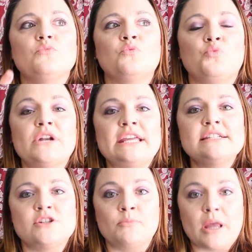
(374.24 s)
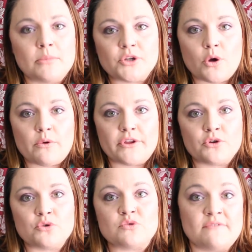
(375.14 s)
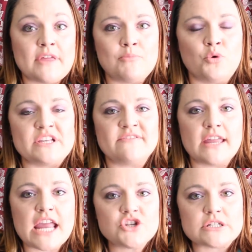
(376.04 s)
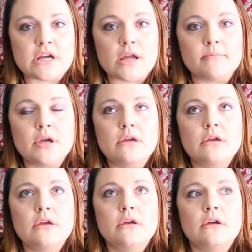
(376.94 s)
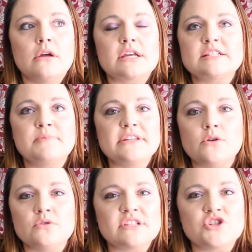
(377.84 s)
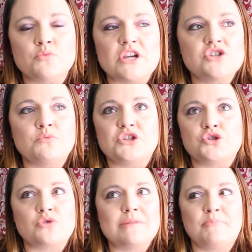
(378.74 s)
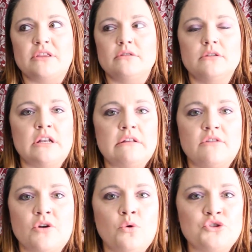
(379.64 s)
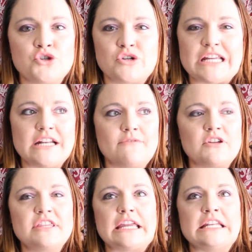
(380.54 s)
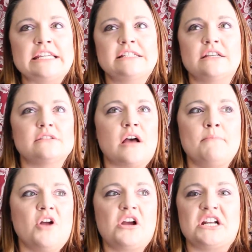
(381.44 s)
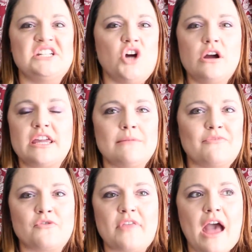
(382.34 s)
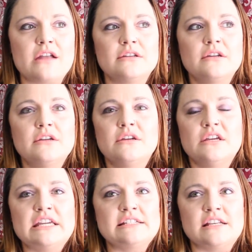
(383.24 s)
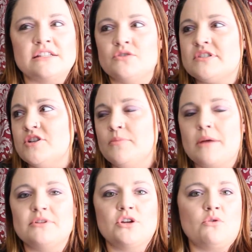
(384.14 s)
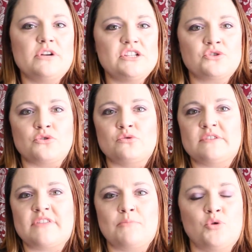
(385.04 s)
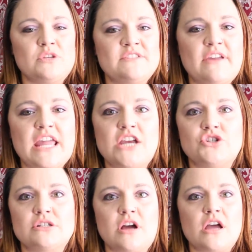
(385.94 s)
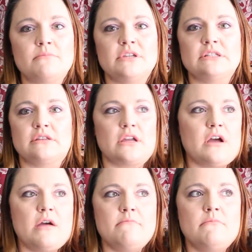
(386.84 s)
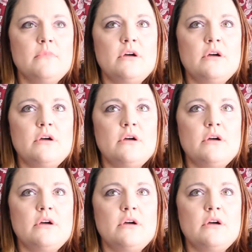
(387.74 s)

would he still be able to go on the cruise if they pull his vacation time? And I explained the whole situation with the trip and the whole journey and everything. And he says, I'm not going to dock him for that. He says he'll still be able to go on his cruise if they pull his vacation time. He's like, I'm